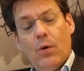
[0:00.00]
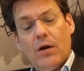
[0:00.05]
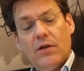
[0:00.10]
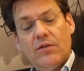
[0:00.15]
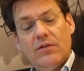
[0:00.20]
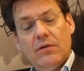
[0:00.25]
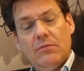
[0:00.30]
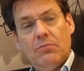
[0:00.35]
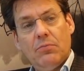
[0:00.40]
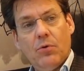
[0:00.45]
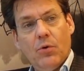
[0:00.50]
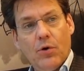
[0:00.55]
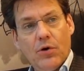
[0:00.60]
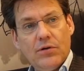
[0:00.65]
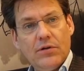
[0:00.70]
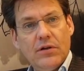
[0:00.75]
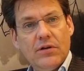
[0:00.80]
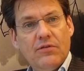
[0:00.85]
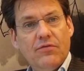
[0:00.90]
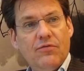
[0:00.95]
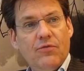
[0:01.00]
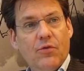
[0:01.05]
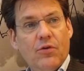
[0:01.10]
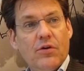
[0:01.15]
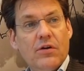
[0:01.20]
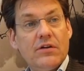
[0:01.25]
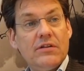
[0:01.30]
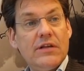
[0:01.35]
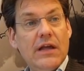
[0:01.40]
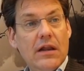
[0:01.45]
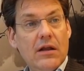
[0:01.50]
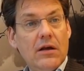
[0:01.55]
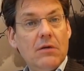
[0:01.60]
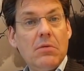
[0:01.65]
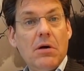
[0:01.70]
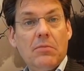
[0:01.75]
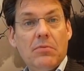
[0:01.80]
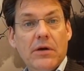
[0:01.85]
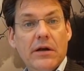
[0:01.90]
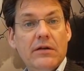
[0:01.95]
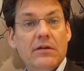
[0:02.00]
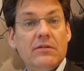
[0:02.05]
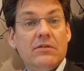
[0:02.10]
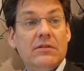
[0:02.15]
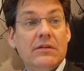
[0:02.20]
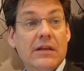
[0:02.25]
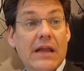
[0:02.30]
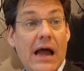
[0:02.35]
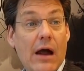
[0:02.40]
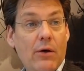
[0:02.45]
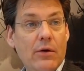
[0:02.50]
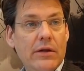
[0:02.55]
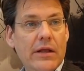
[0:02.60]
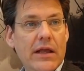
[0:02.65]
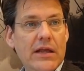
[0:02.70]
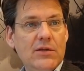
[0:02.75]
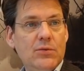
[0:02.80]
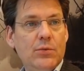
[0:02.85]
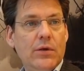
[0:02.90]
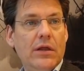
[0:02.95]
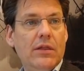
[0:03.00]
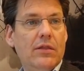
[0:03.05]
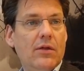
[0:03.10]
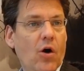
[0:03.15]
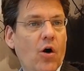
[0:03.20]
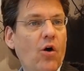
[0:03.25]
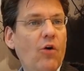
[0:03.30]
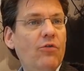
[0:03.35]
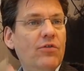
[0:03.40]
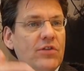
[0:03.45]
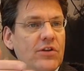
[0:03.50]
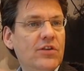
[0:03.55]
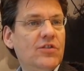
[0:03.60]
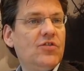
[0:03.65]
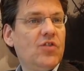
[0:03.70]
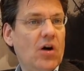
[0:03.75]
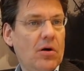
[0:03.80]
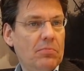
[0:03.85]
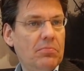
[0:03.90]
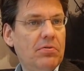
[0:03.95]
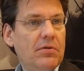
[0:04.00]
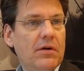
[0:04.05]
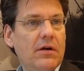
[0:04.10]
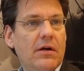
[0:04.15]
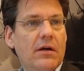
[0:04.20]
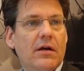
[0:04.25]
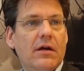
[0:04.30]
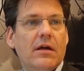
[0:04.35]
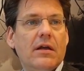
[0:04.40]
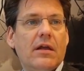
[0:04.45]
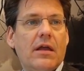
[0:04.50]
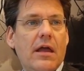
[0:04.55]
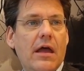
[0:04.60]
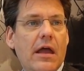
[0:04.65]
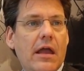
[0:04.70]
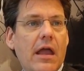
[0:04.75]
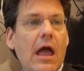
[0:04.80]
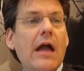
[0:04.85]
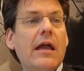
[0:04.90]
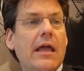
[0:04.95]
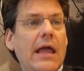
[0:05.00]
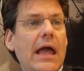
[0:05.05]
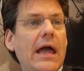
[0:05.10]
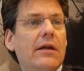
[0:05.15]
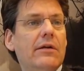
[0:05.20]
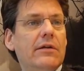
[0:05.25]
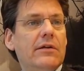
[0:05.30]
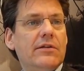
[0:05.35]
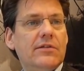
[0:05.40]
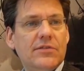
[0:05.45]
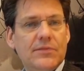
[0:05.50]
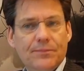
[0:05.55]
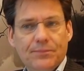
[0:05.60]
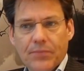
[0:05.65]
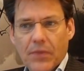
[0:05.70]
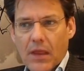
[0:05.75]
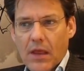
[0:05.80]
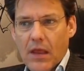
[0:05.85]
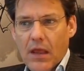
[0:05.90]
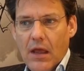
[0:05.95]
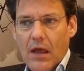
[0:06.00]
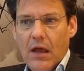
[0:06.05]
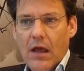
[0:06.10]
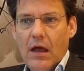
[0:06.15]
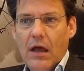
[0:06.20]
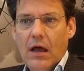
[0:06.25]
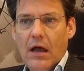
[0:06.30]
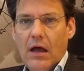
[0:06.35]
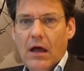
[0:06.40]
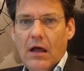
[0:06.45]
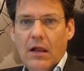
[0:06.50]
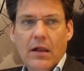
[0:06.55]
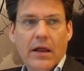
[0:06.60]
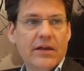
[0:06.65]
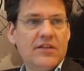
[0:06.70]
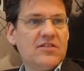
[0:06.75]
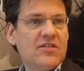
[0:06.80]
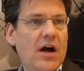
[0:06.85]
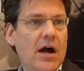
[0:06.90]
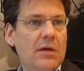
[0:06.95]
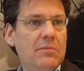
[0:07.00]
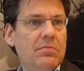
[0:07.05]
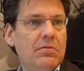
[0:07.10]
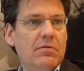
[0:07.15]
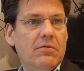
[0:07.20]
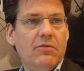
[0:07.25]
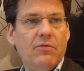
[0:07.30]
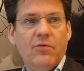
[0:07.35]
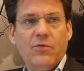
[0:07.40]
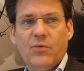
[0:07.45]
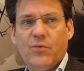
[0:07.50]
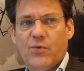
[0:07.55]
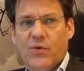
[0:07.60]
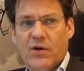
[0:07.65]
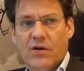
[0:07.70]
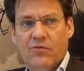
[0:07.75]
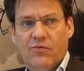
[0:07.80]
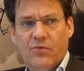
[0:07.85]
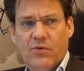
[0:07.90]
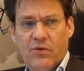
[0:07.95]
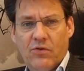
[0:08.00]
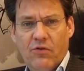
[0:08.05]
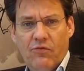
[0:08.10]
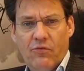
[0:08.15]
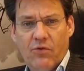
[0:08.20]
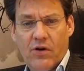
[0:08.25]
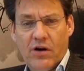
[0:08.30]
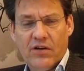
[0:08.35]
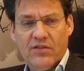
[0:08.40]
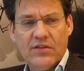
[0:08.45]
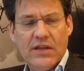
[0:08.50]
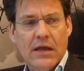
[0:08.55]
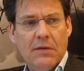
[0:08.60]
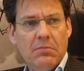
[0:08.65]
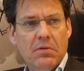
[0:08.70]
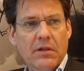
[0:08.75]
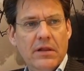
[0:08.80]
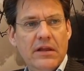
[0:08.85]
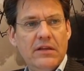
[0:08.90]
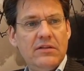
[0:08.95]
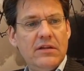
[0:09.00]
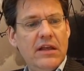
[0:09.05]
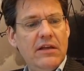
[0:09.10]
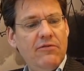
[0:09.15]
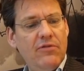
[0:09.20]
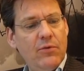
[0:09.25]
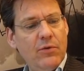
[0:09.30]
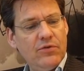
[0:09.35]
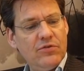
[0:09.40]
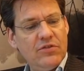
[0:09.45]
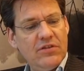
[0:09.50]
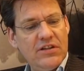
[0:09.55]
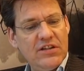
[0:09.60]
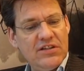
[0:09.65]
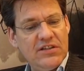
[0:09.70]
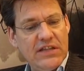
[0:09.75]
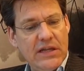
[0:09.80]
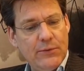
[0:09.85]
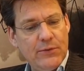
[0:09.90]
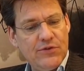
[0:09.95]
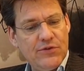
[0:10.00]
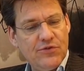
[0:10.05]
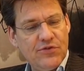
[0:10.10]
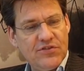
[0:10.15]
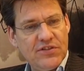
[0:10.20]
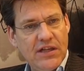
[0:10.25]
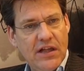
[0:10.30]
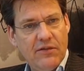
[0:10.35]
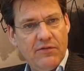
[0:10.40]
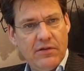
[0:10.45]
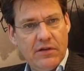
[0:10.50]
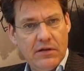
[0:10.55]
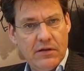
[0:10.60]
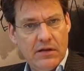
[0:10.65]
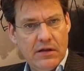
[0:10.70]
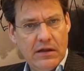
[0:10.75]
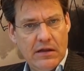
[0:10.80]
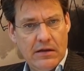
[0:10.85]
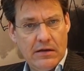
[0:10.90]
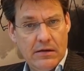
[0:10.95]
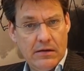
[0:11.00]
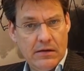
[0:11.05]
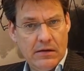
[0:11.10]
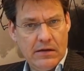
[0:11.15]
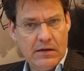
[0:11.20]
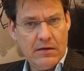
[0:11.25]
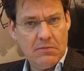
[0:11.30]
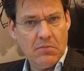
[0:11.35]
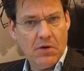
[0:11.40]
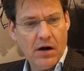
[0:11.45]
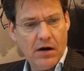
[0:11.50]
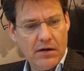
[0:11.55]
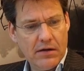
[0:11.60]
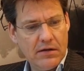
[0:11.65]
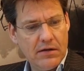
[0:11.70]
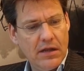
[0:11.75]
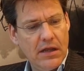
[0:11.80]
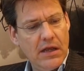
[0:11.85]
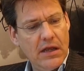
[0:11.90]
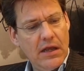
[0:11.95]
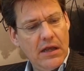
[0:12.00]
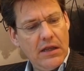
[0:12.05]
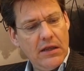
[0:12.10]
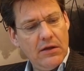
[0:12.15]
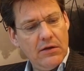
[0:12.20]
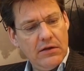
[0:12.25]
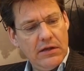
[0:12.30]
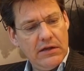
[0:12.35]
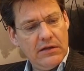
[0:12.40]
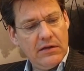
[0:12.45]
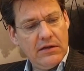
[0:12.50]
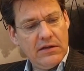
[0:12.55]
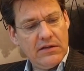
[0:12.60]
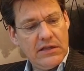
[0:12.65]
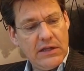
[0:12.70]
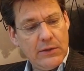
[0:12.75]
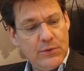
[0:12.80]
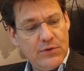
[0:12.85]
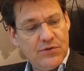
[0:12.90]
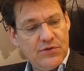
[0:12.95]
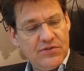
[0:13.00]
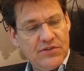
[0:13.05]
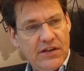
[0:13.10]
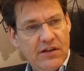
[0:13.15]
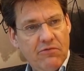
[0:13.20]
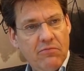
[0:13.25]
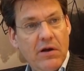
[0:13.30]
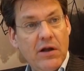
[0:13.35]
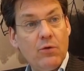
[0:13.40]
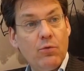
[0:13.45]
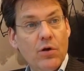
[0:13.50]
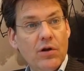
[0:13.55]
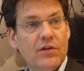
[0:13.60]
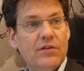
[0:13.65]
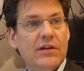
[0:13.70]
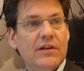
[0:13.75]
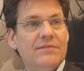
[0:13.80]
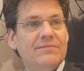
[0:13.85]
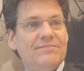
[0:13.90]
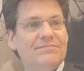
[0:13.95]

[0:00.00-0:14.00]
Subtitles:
what is important for telecom operators nowadays with over-the-top carriers like Skype, for example, is if you want to distinguish yourself in a market, you need to distinguish yourself by quality.